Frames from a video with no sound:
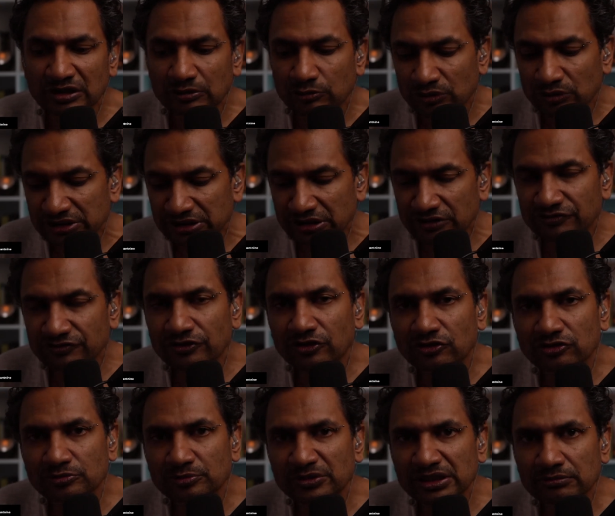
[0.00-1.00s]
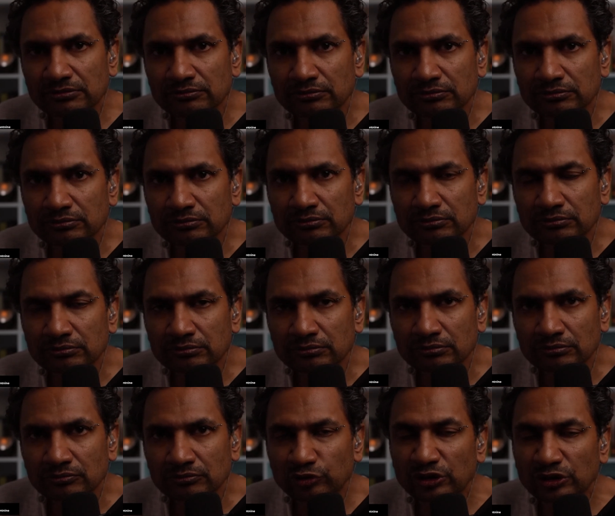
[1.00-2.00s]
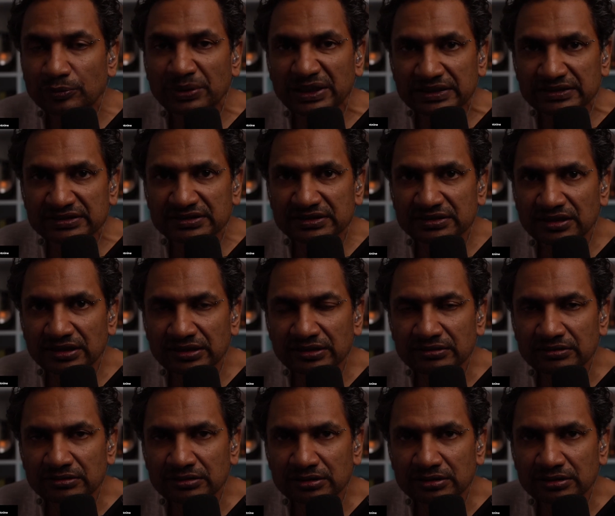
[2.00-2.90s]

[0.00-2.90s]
When you phone me, repeatedly,